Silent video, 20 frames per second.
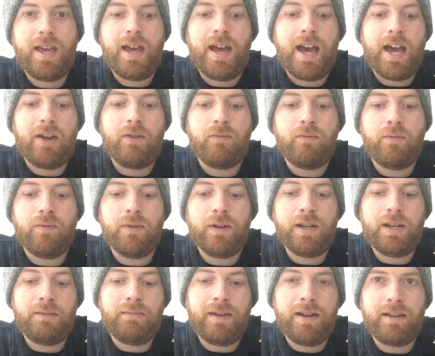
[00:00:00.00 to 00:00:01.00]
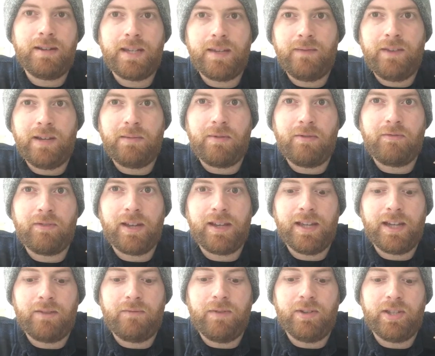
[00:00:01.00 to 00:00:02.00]
I would debate on giving him a
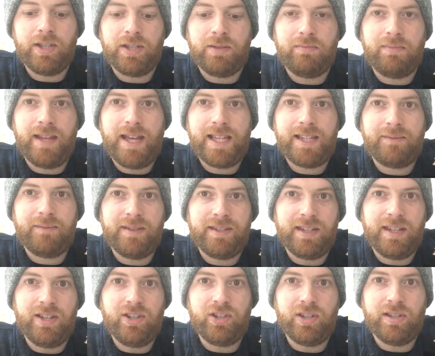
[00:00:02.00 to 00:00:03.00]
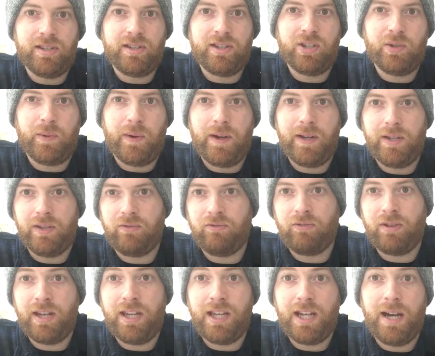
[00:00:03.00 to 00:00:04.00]
relic, which is Blasphemous Engine, so while he's
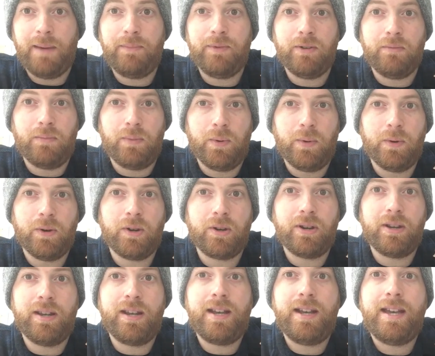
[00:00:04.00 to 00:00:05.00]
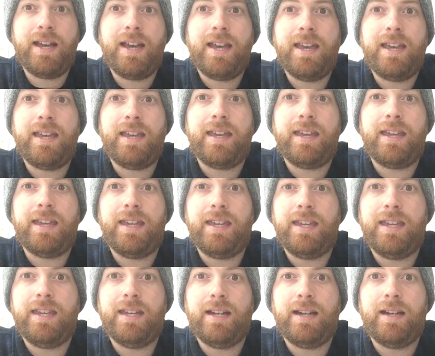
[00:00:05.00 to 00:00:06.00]
running up your board,
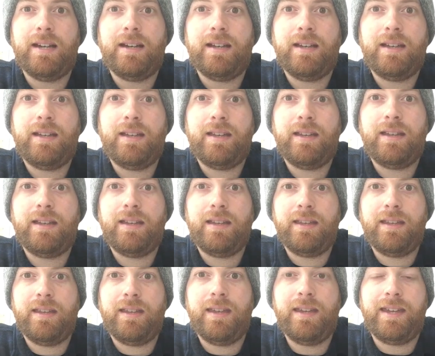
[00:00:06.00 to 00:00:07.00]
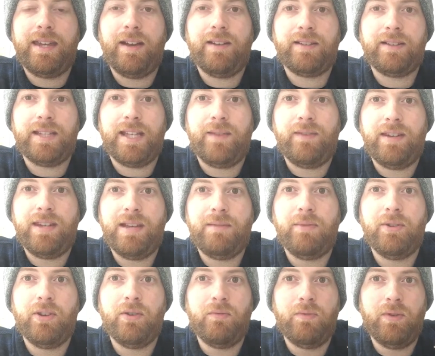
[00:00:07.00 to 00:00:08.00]
he counts as having
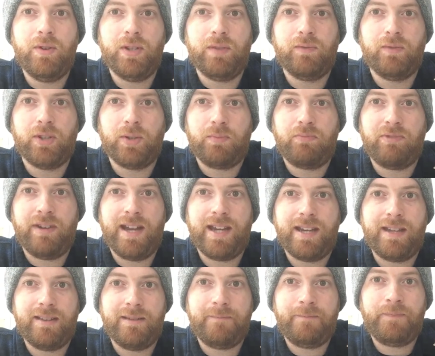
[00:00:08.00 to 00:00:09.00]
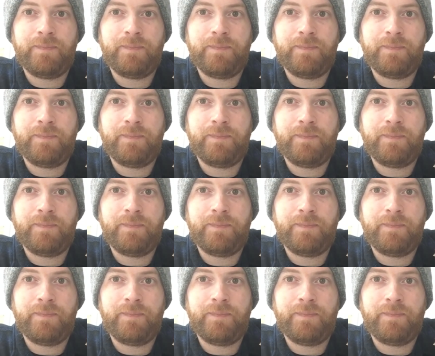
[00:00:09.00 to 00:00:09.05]
double the wounds for his bracket.